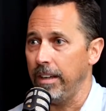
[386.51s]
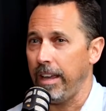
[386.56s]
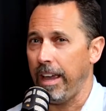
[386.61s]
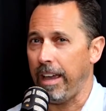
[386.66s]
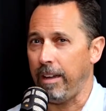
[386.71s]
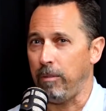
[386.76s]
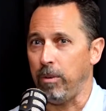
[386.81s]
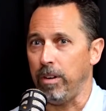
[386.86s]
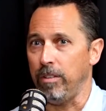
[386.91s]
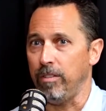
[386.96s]

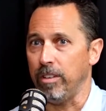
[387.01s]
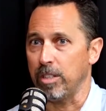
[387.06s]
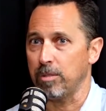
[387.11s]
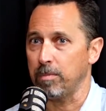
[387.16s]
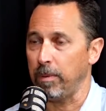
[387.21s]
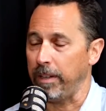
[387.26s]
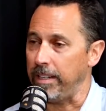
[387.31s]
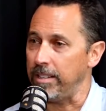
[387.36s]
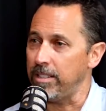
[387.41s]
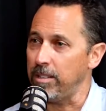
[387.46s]
and would have
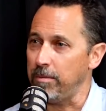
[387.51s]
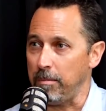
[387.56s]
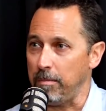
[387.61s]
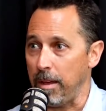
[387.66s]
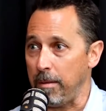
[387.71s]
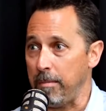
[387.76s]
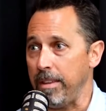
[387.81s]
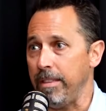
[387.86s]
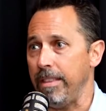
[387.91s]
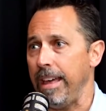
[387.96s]
explained it to me
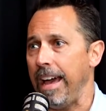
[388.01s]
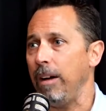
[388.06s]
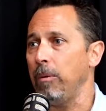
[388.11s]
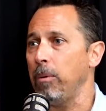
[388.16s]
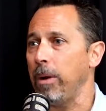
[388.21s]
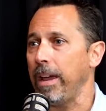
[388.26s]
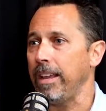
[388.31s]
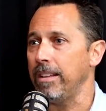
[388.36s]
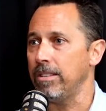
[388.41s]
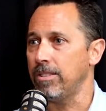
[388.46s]
maybe that
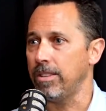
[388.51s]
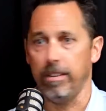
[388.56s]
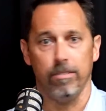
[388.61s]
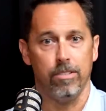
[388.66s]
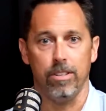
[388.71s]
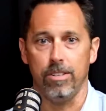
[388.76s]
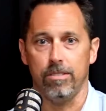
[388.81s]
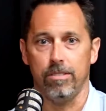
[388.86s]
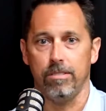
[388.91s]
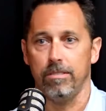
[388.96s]
way instead
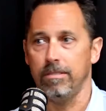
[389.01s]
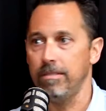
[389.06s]
of just